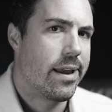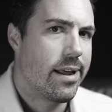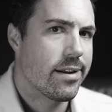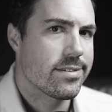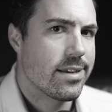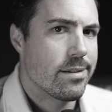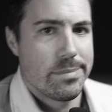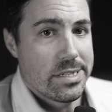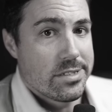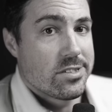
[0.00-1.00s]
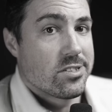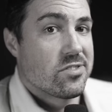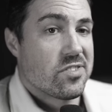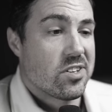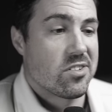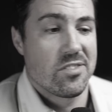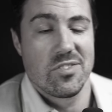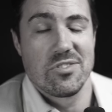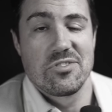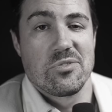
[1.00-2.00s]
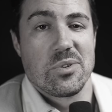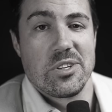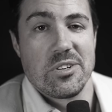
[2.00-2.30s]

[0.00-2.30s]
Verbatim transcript: eight out of 10 businesses fail in the first three